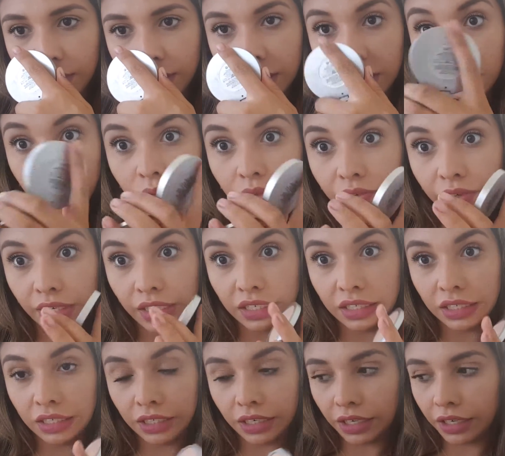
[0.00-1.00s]
This one right
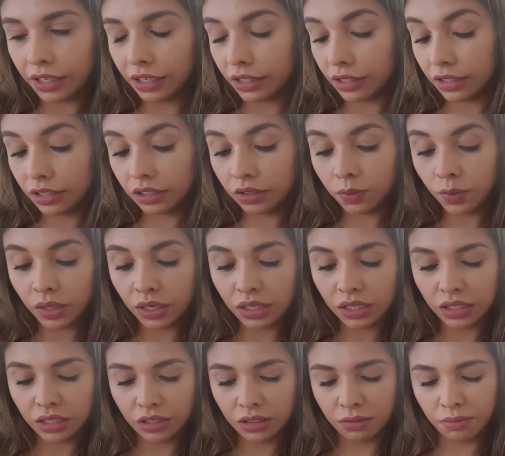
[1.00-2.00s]
here. This one,
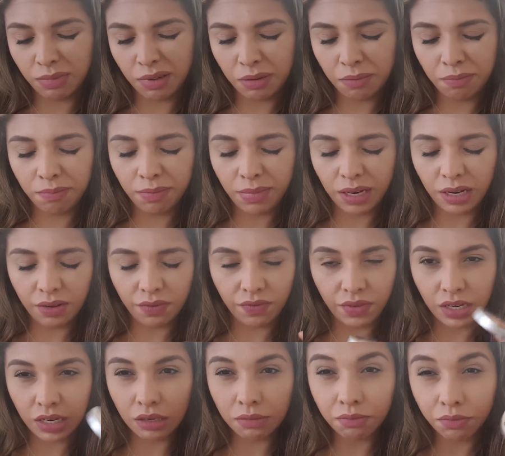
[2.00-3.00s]
it's by
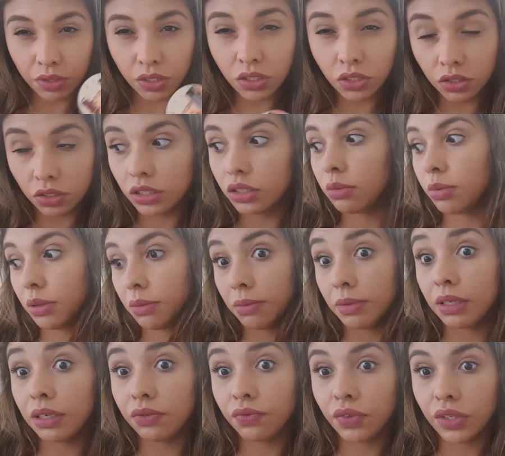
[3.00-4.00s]
Benefit. I'm pretty sure it's by
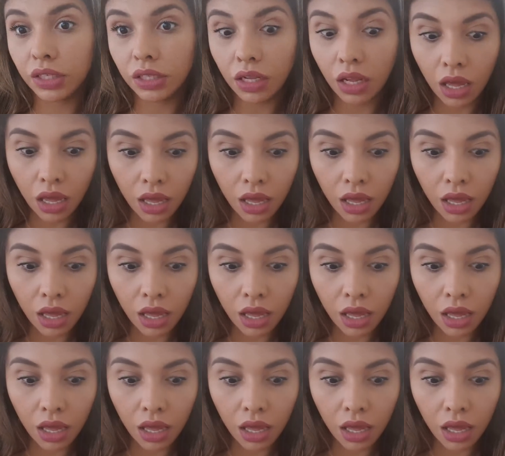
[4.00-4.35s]
Benefit.